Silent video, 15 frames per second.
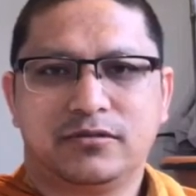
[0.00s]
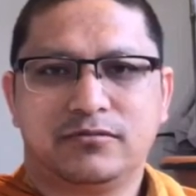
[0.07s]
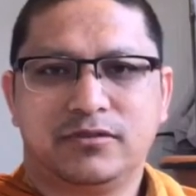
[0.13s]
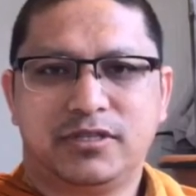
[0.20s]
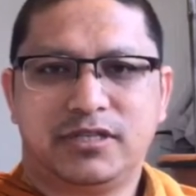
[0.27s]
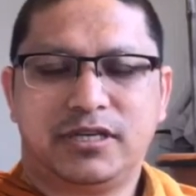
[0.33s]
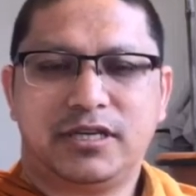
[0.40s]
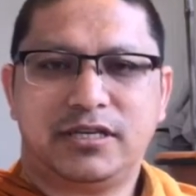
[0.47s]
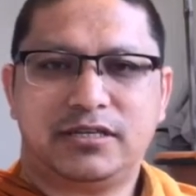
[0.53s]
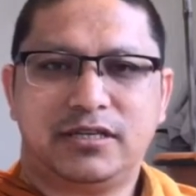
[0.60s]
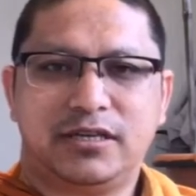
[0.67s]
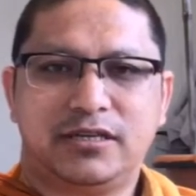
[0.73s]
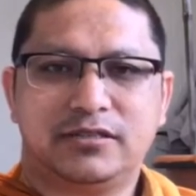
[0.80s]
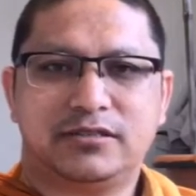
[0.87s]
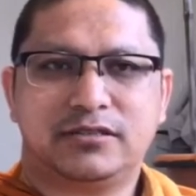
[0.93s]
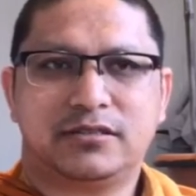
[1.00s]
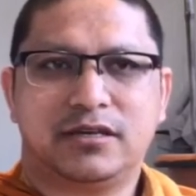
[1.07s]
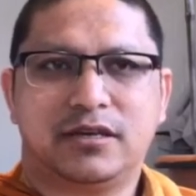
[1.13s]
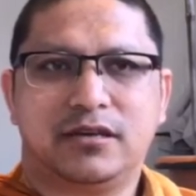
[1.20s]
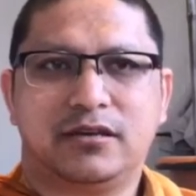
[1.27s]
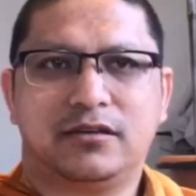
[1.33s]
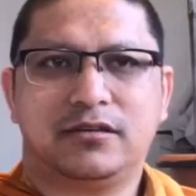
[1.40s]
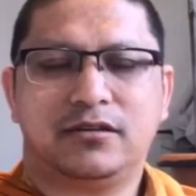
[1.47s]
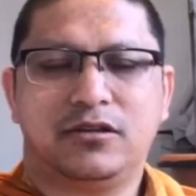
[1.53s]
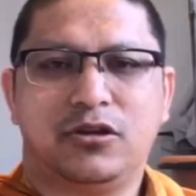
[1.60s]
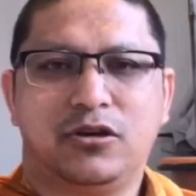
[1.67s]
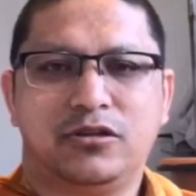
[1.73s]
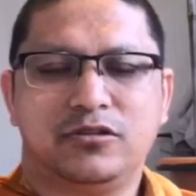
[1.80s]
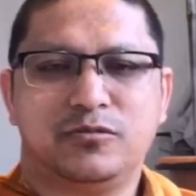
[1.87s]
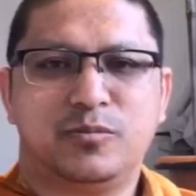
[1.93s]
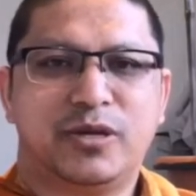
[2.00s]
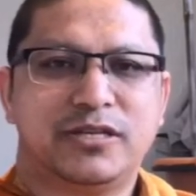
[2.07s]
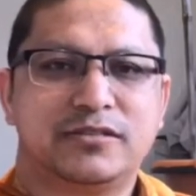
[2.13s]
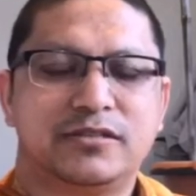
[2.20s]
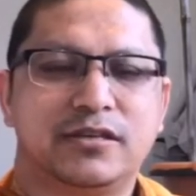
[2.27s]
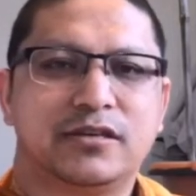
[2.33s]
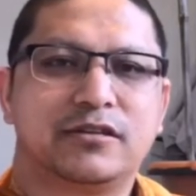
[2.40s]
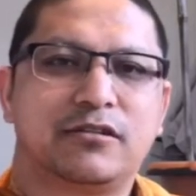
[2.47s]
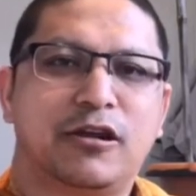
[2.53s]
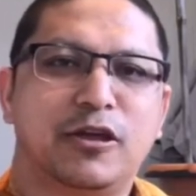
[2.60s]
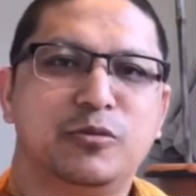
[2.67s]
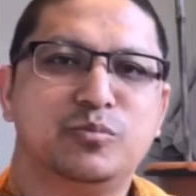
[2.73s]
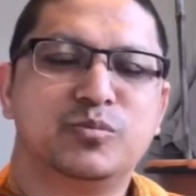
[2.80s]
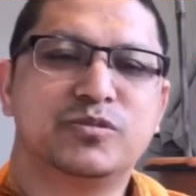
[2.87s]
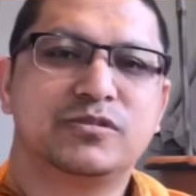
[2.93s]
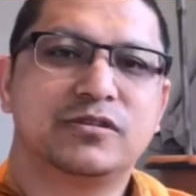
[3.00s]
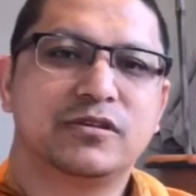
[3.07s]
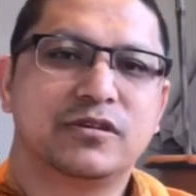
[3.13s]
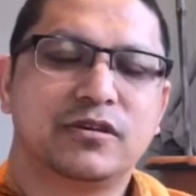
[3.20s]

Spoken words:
whether it is non-domestic crimes,